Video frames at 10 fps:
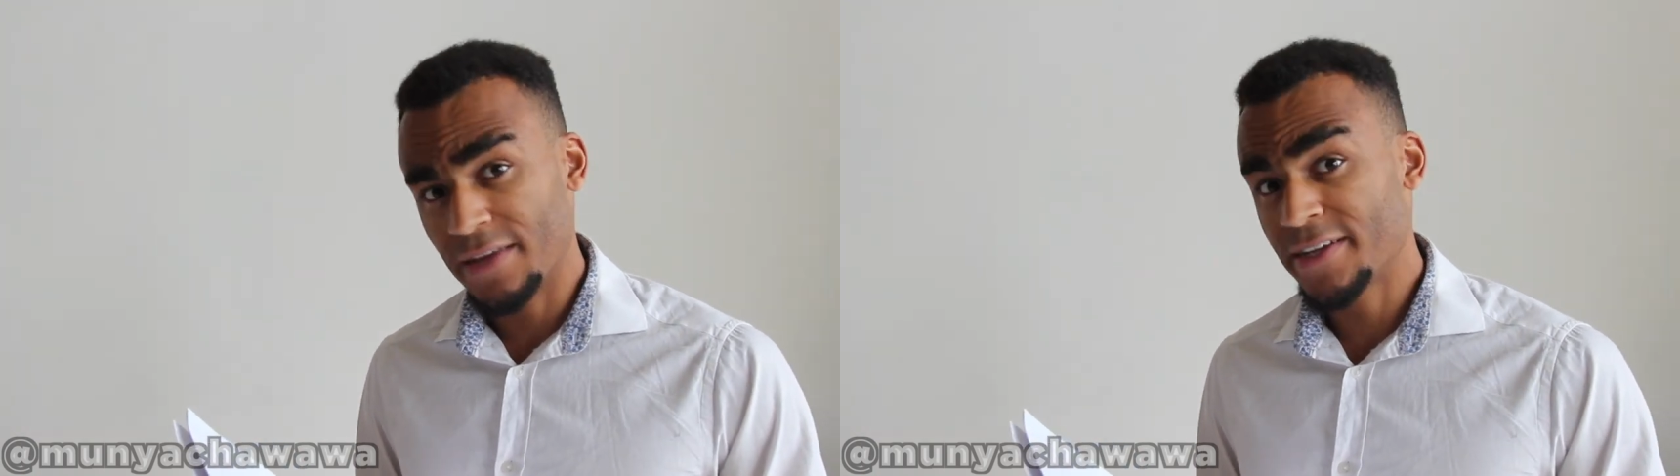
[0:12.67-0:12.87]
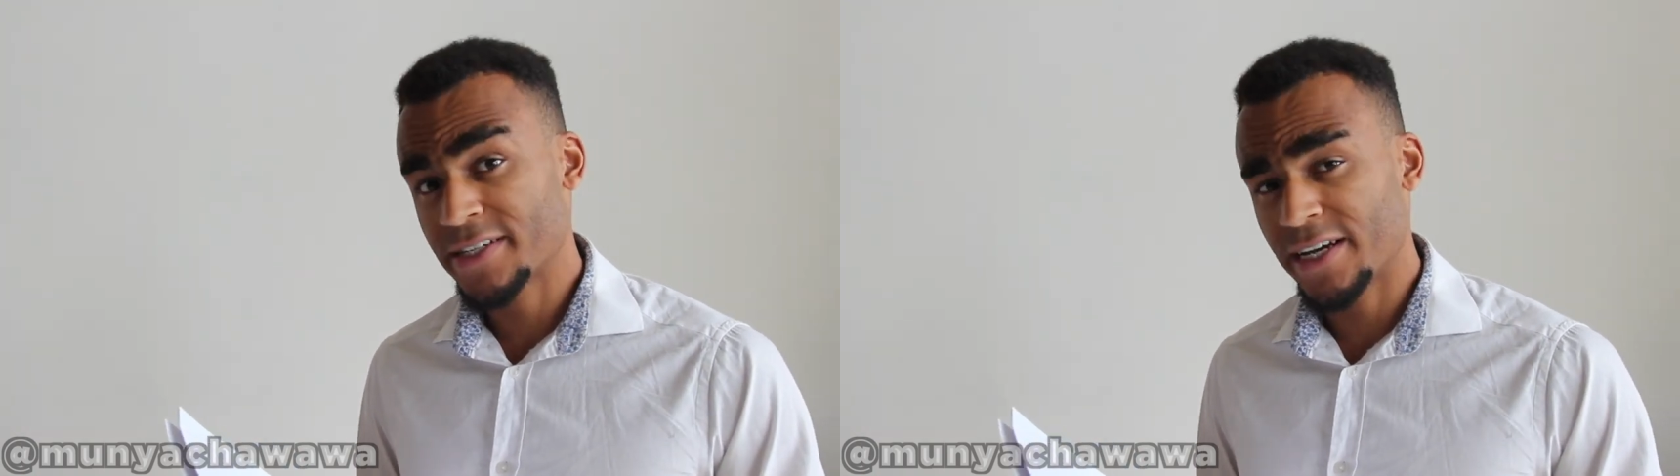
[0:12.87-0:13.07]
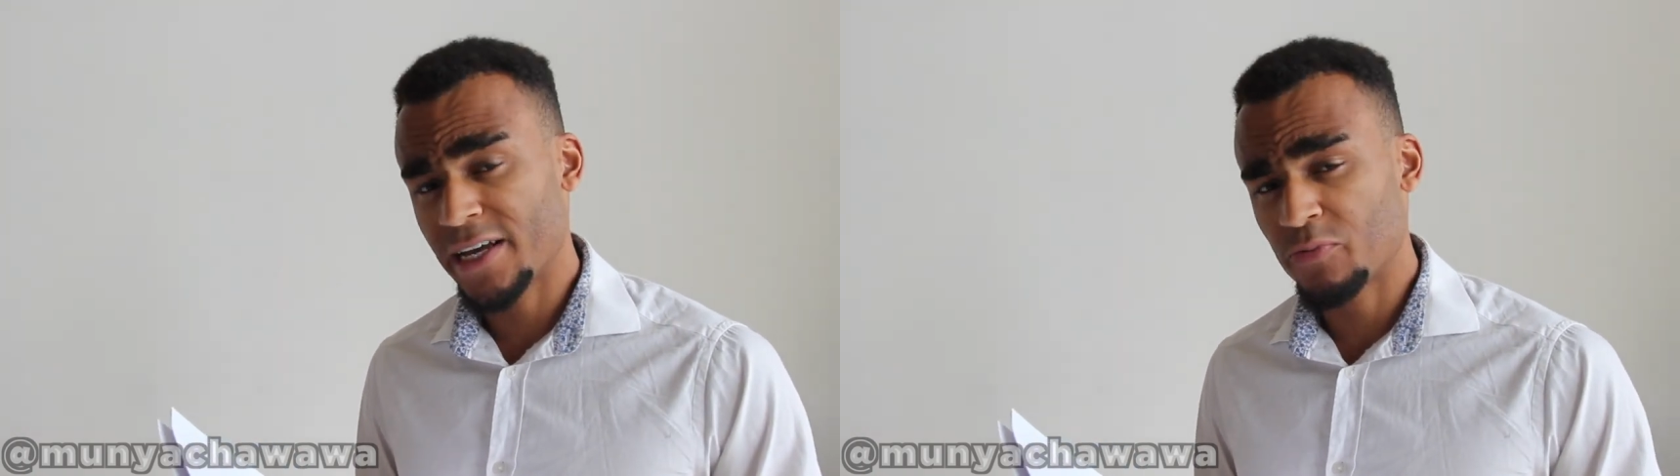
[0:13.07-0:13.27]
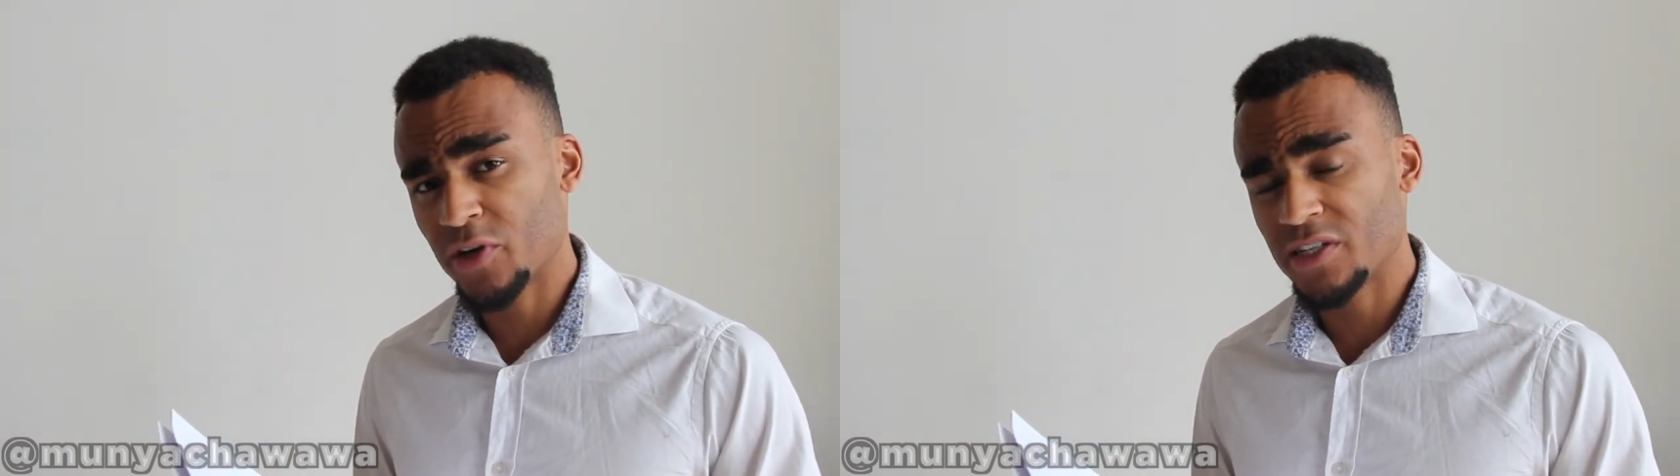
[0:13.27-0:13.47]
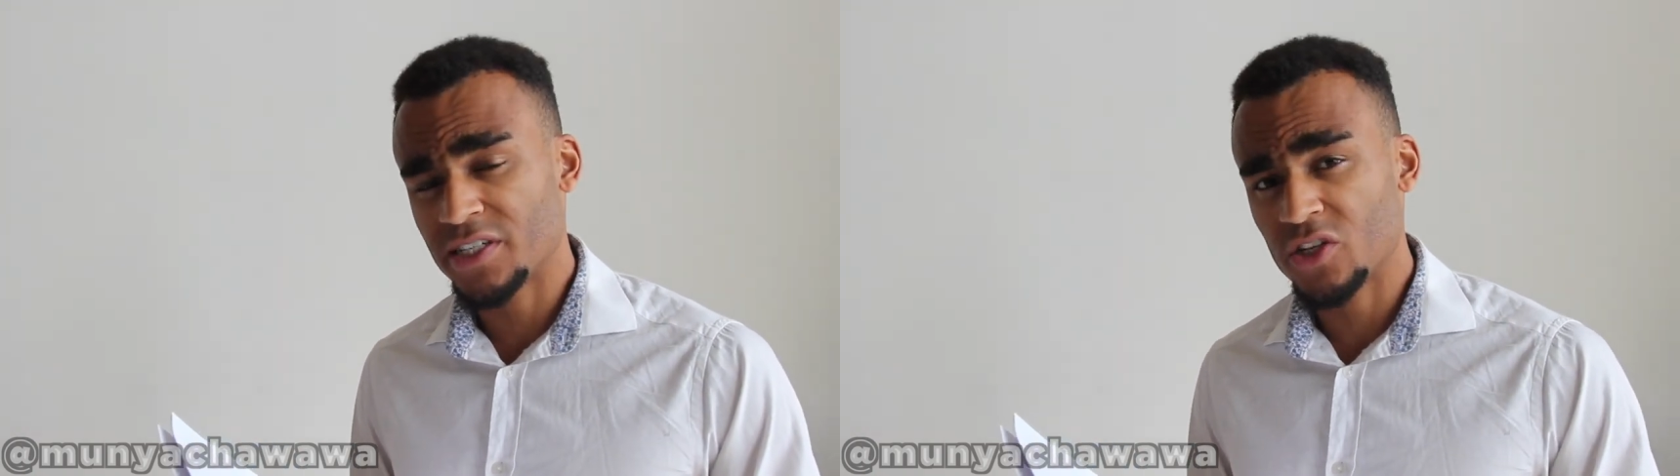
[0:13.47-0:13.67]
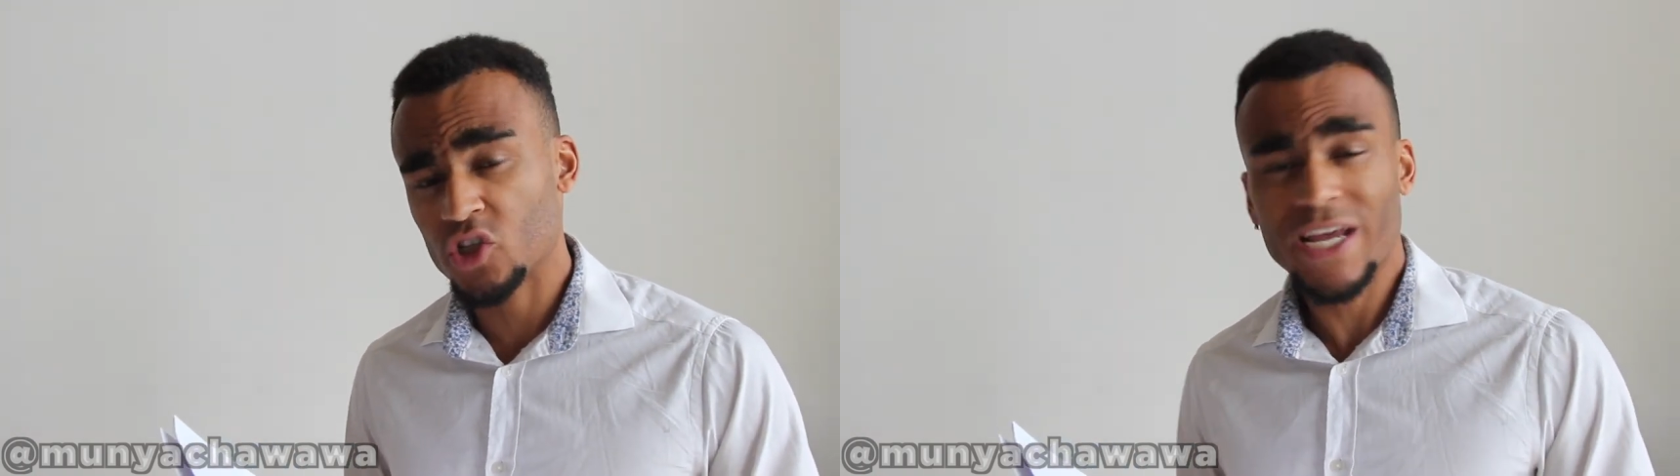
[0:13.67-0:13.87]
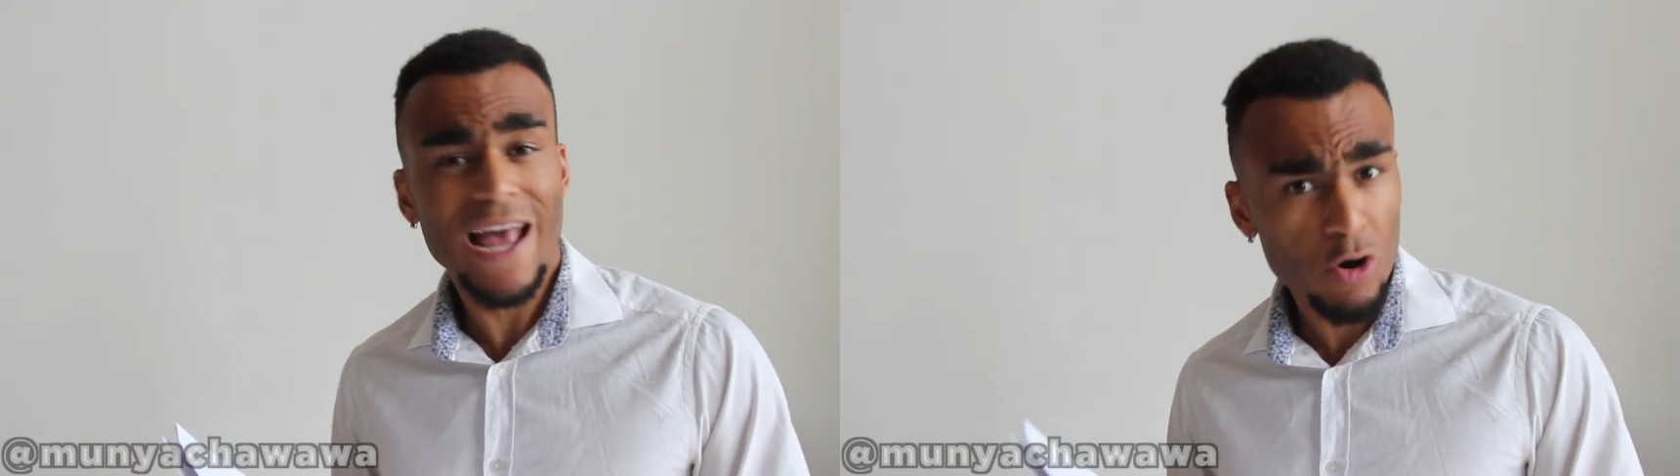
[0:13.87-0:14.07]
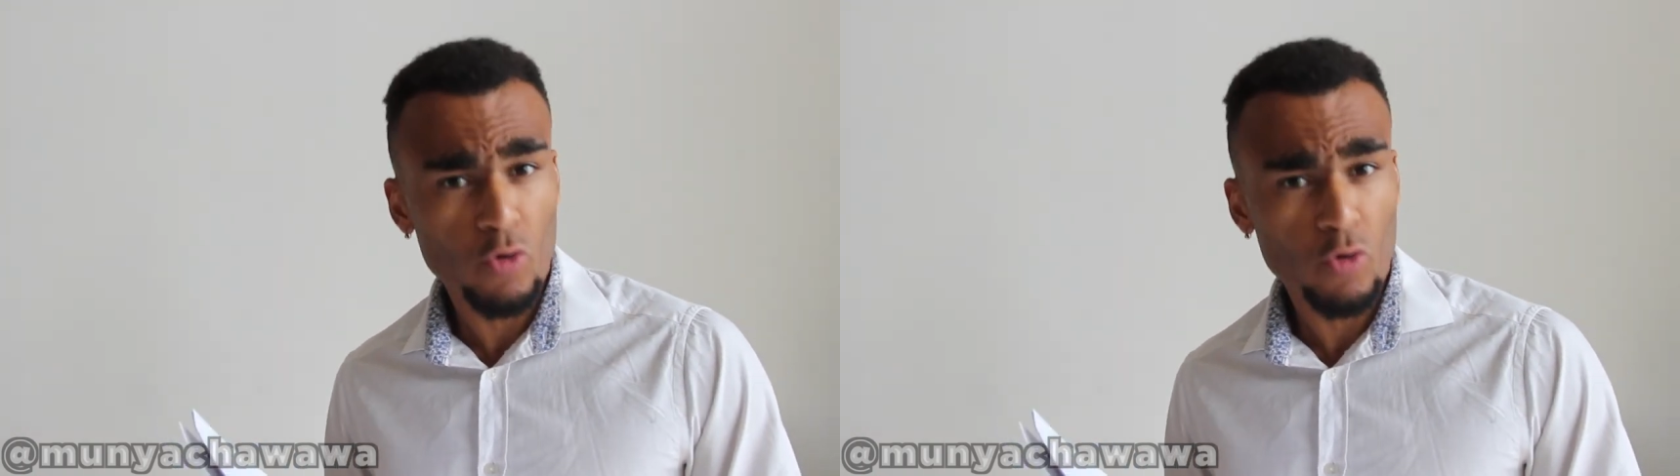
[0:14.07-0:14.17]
In this clip, we can see just how